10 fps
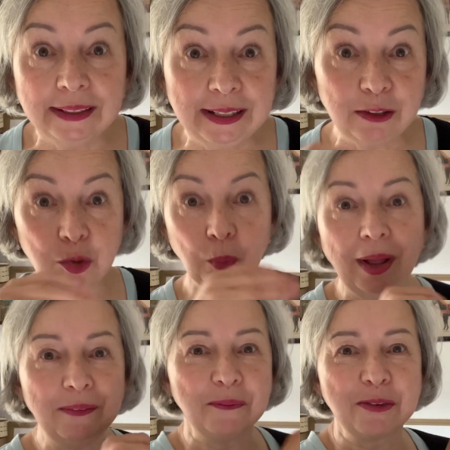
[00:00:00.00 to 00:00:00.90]
Each
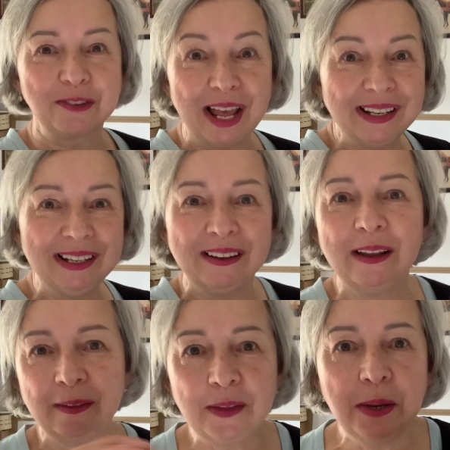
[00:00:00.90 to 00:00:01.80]
one was telling
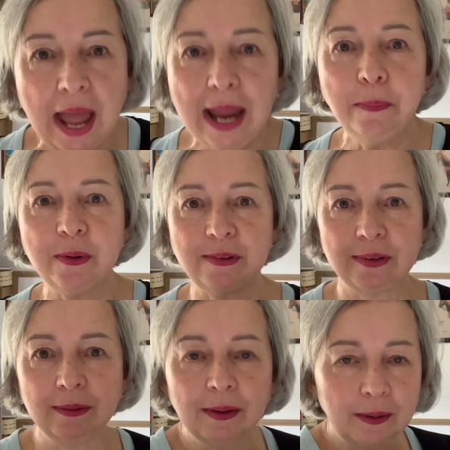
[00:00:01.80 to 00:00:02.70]
the neighbours
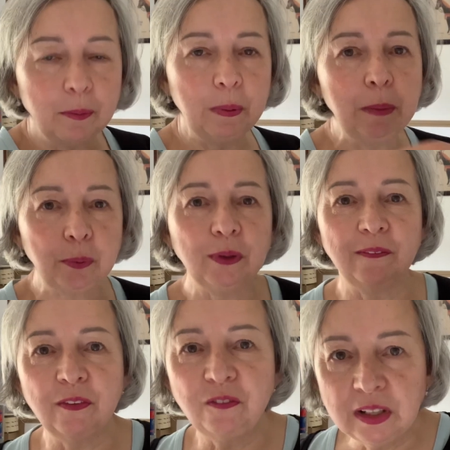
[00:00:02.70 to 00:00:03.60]
and the people of
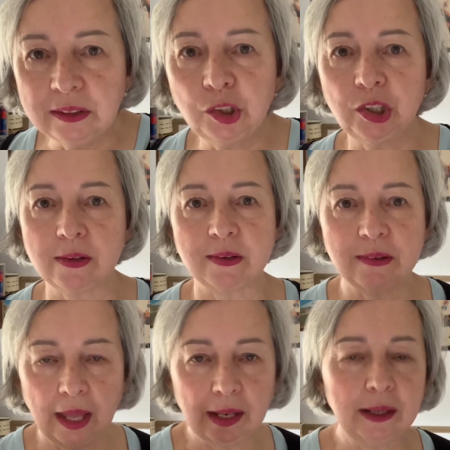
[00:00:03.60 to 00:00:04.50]
the villages and
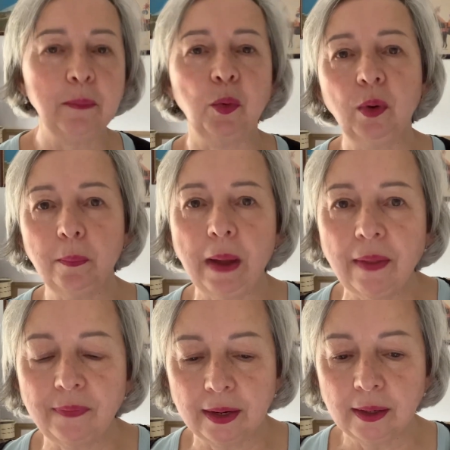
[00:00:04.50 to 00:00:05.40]
telling them all
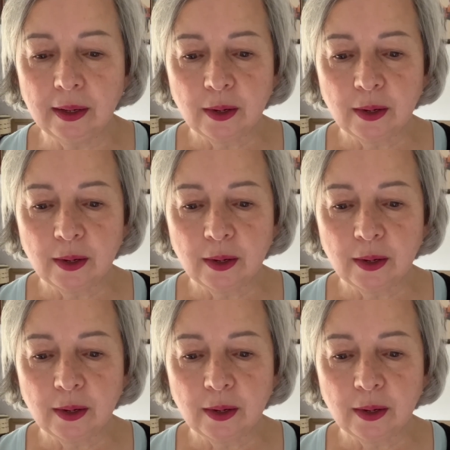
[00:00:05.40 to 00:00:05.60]
about that.